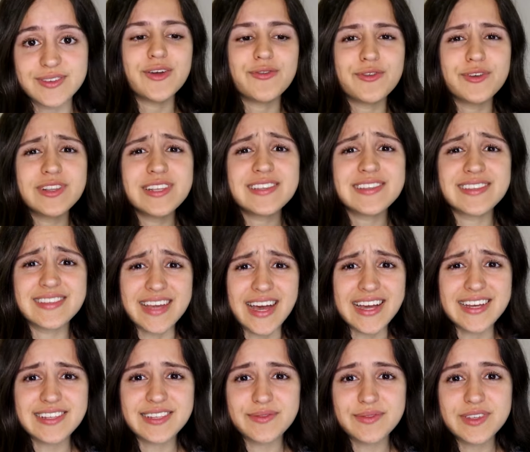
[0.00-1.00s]
Now, for the
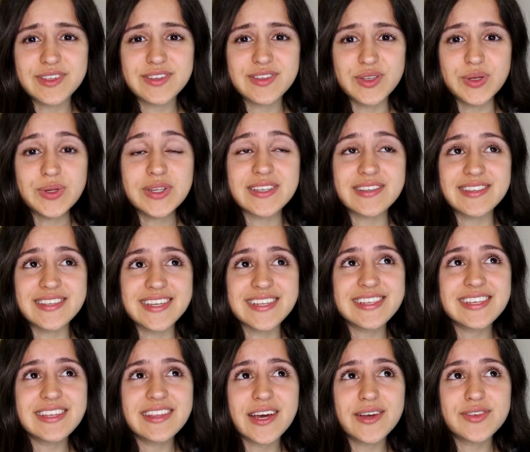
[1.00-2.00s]
size of this unit,
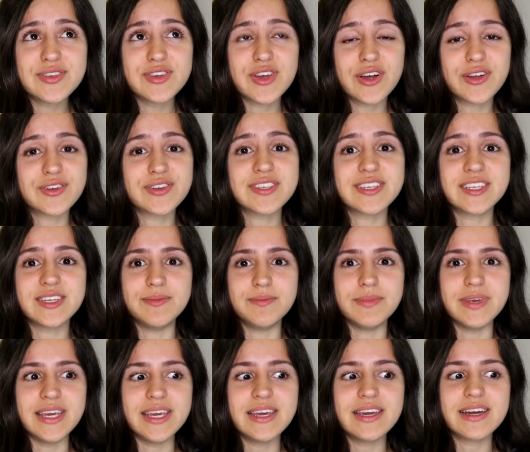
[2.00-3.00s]
$60,000 to
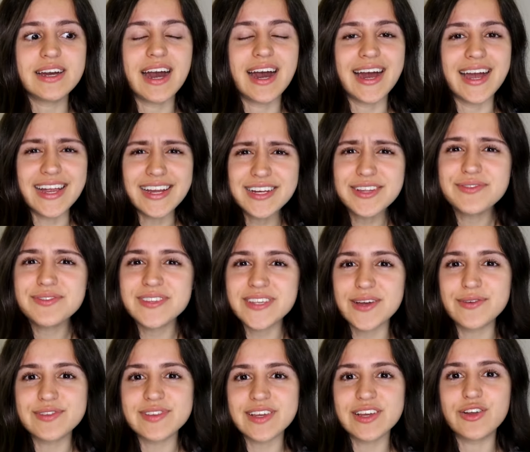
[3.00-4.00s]
me kind of
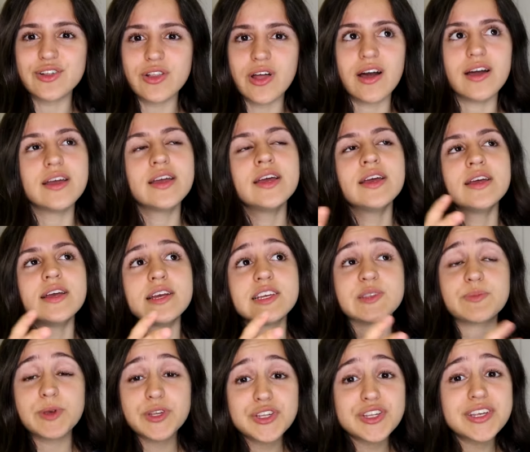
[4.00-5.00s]
sounds like a lot,
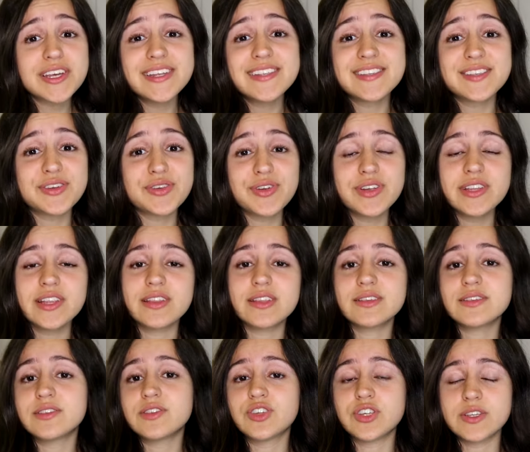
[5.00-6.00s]
especially considering that
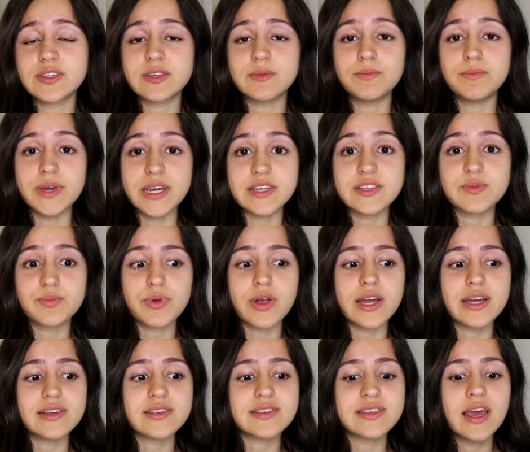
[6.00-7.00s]
this is just a base
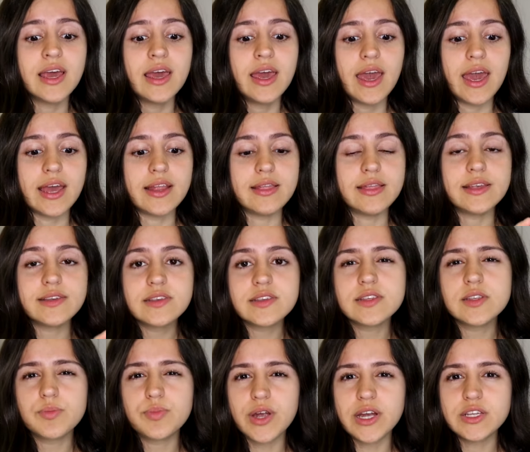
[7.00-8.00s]
price. And this
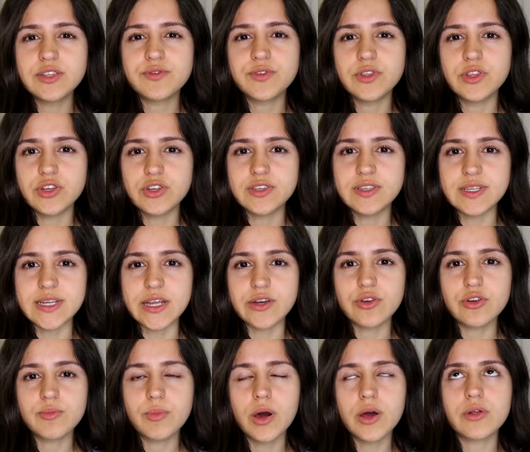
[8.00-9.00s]
is the price for their
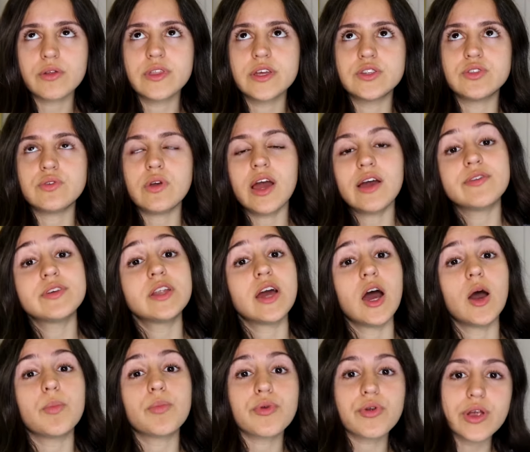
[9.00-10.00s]
standard model. They do have an
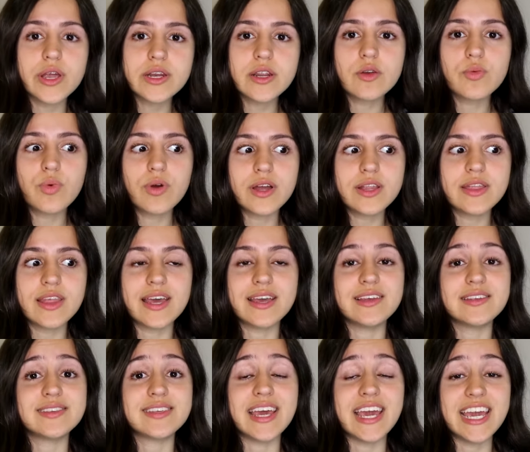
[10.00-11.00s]
upgraded one that
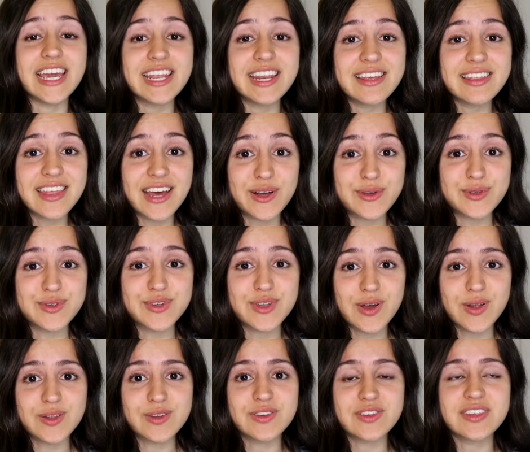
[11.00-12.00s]
is
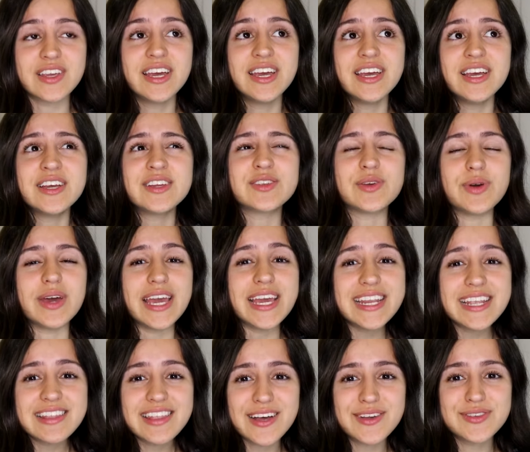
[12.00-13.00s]
$80,000. So
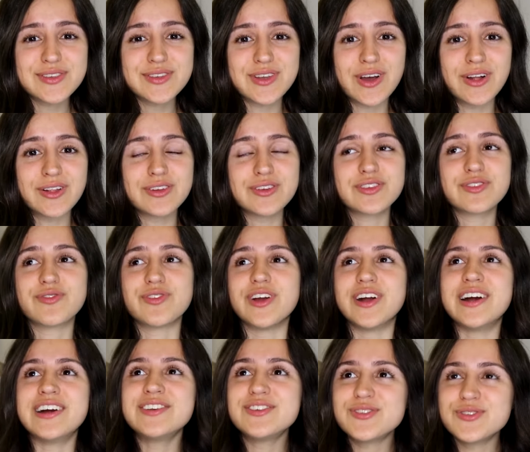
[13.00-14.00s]
$80,000 for
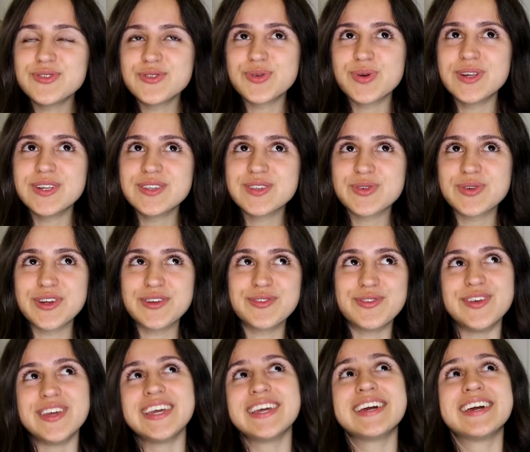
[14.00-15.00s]
120 square
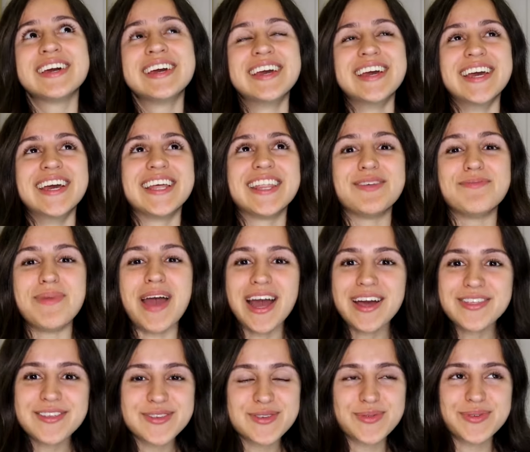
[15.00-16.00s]
feet. The
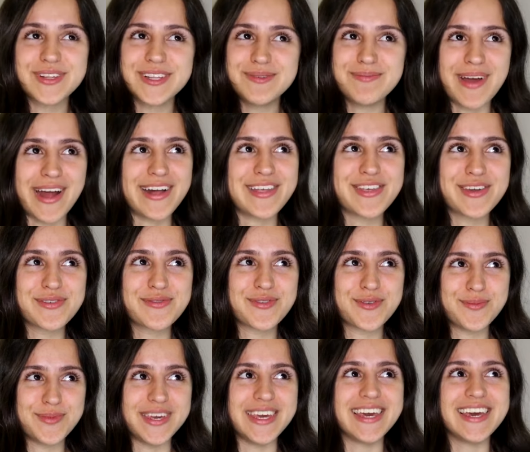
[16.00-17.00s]
math isn't really mathing
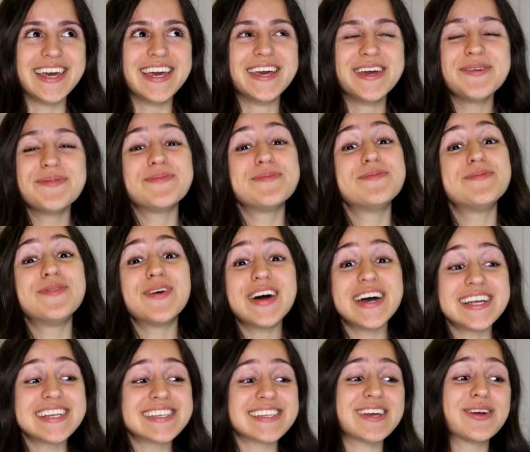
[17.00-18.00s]
for me,
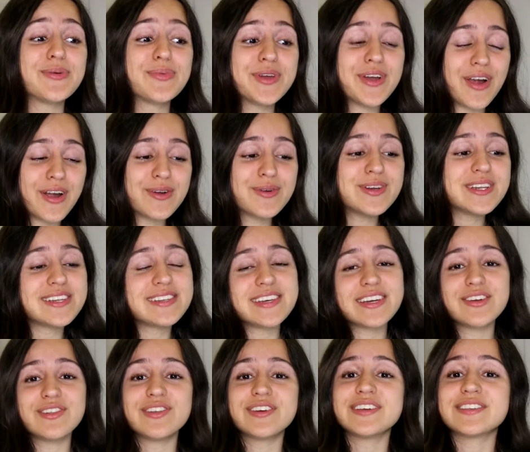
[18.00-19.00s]
but we are going to
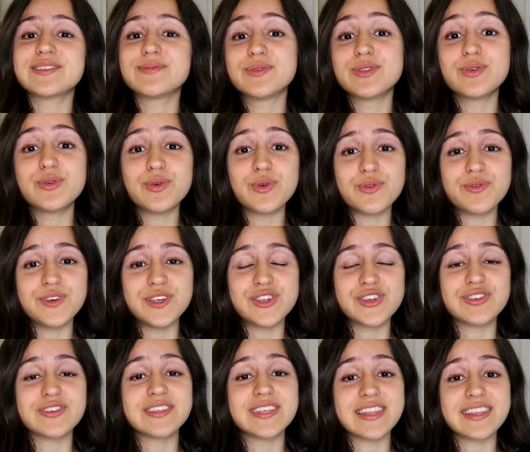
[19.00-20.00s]
take a look at some of the cool
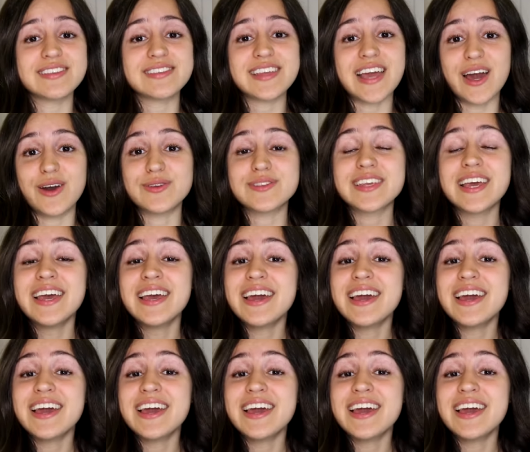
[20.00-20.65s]
features that this house